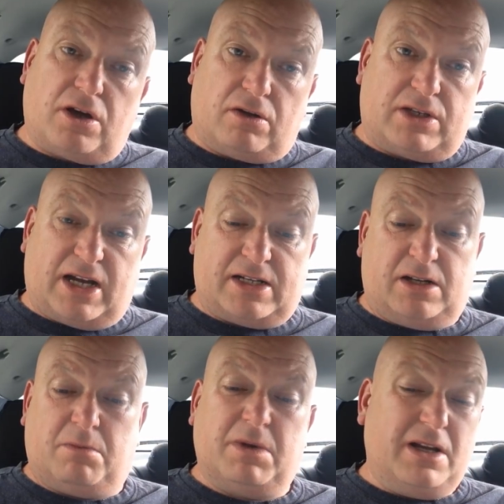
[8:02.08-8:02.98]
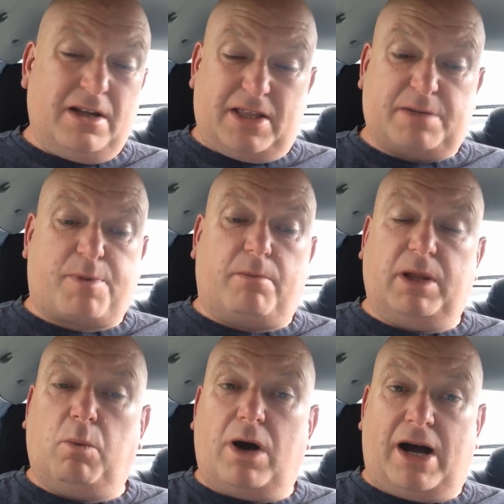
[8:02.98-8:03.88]
contacting them. That's
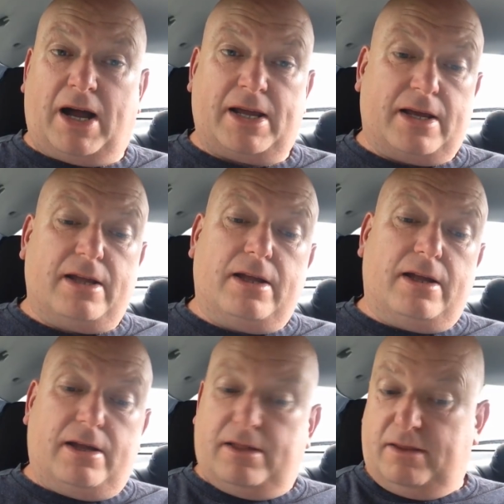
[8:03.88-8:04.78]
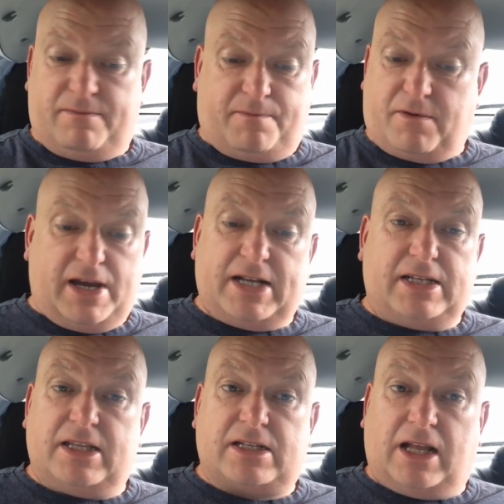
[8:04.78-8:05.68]
probably why they've
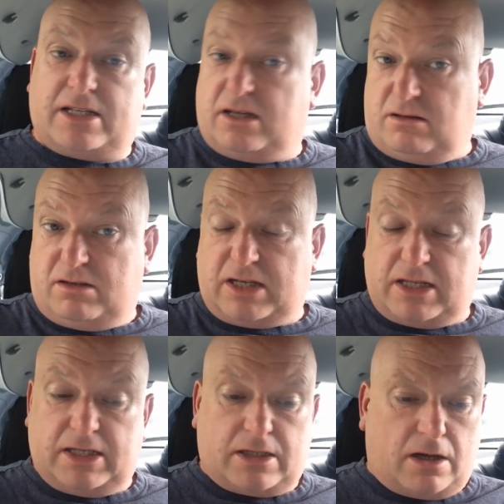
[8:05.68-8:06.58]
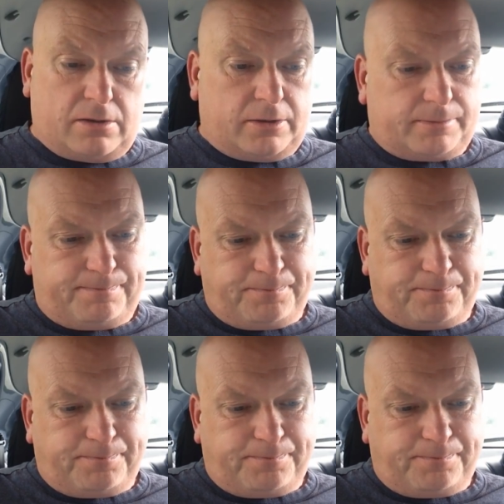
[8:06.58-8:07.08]
created this letter and sent it out.